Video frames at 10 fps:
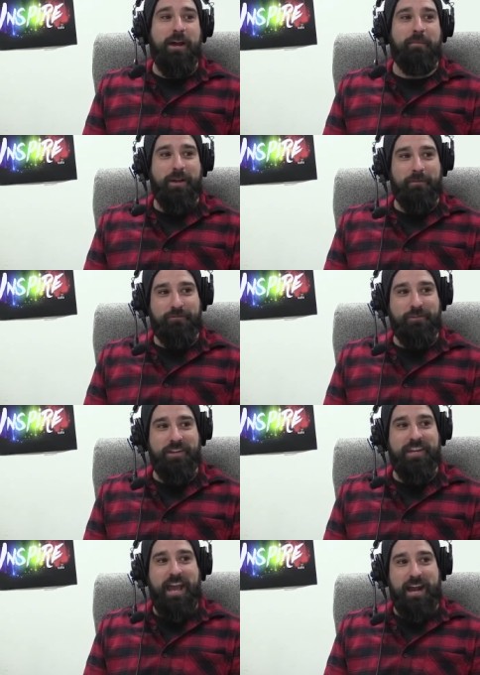up through the
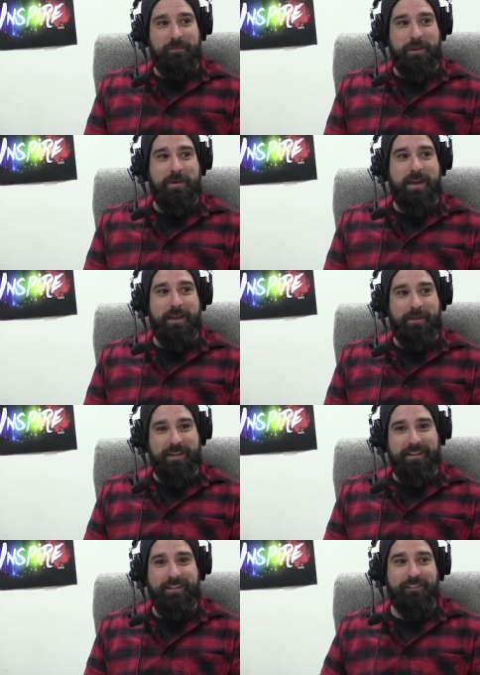academy, maybe
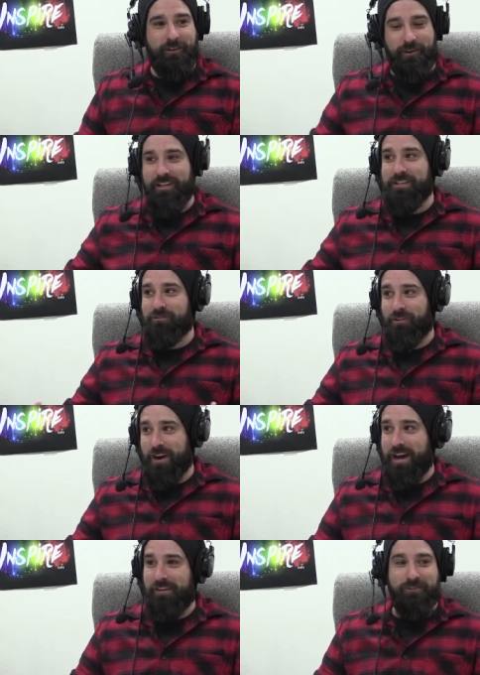learning his
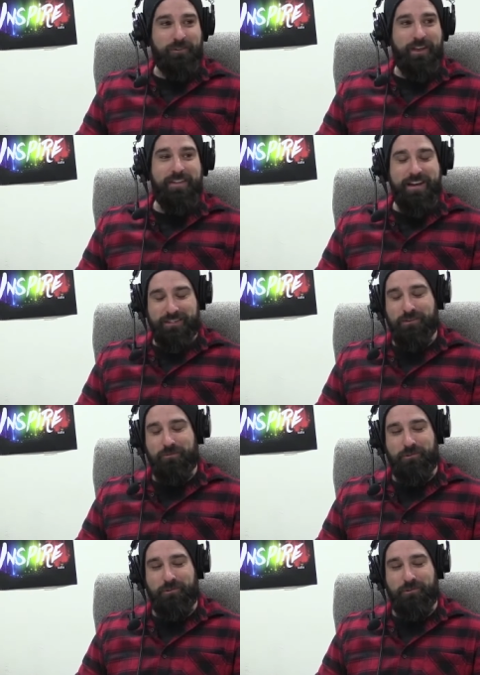craft, all that. That's a cool thought. I